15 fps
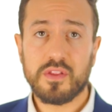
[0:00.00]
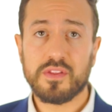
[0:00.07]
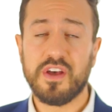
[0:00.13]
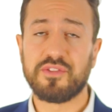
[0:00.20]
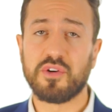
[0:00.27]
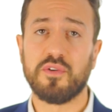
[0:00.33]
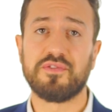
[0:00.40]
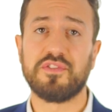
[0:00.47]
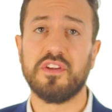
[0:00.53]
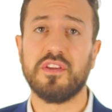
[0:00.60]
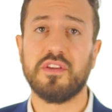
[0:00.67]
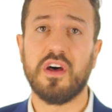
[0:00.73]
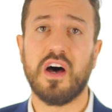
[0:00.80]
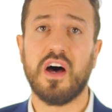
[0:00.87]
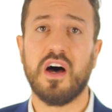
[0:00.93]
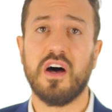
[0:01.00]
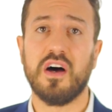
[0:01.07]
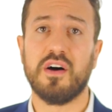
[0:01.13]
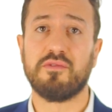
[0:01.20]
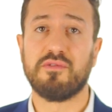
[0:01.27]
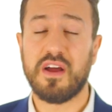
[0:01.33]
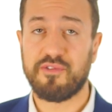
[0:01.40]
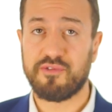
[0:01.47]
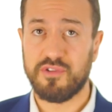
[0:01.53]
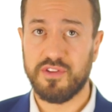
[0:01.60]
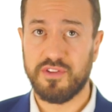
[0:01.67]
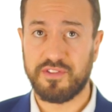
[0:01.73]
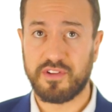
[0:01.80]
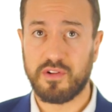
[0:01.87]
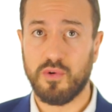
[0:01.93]
There's often a
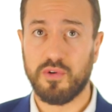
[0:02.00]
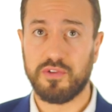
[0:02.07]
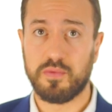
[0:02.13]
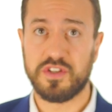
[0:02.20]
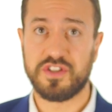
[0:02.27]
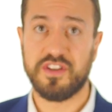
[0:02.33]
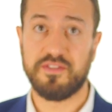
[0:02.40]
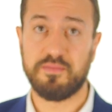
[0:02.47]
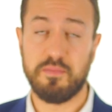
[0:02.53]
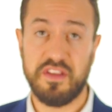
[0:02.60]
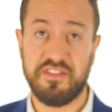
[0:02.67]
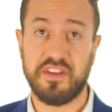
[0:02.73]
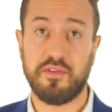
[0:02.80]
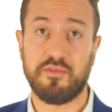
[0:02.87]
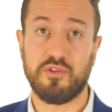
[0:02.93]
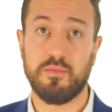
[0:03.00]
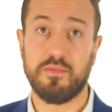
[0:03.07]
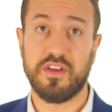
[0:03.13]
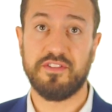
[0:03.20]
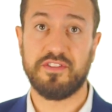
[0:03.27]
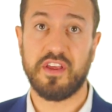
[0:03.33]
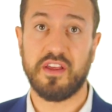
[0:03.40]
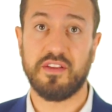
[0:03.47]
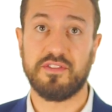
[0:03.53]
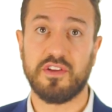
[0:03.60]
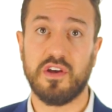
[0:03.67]
reference clause which is missing from these things.